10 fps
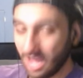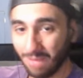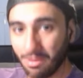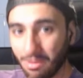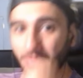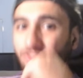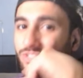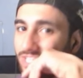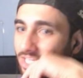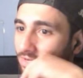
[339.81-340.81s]
I'm also
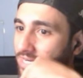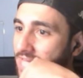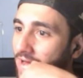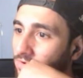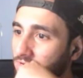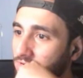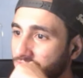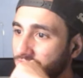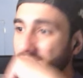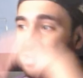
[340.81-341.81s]
thinking right now,
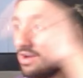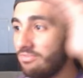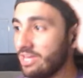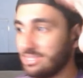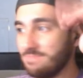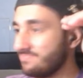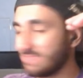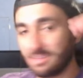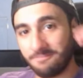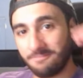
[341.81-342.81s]
they have like
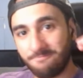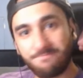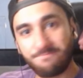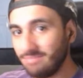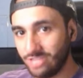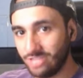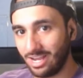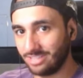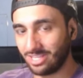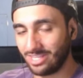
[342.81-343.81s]
five
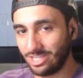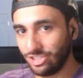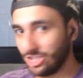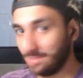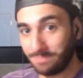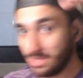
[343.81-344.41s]
Jedis on that ship.